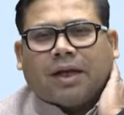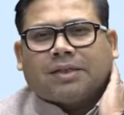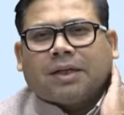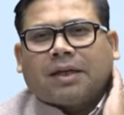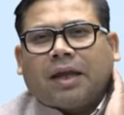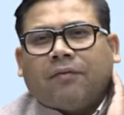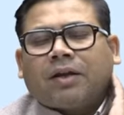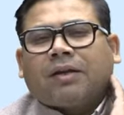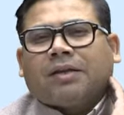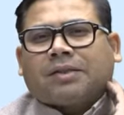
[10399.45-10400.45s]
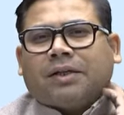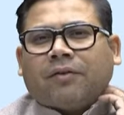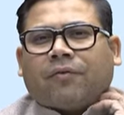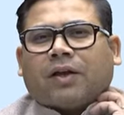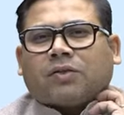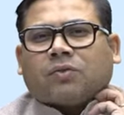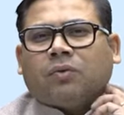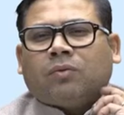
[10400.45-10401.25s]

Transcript: So that's a cavernous defect.